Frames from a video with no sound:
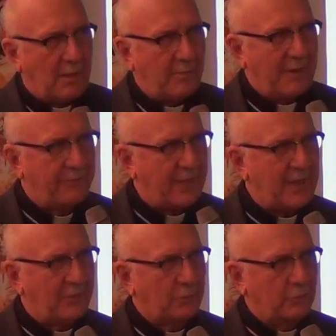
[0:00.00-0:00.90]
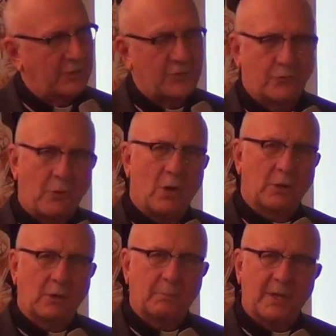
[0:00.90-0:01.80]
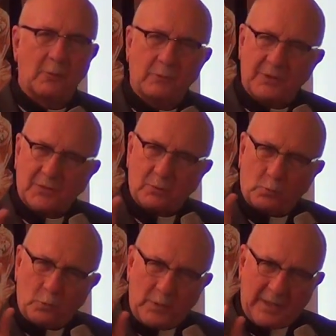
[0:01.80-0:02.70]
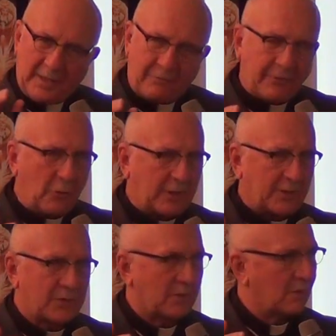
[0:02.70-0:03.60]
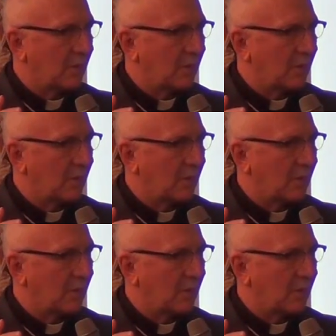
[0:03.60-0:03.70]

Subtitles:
My faith was stronger, but it was really focused.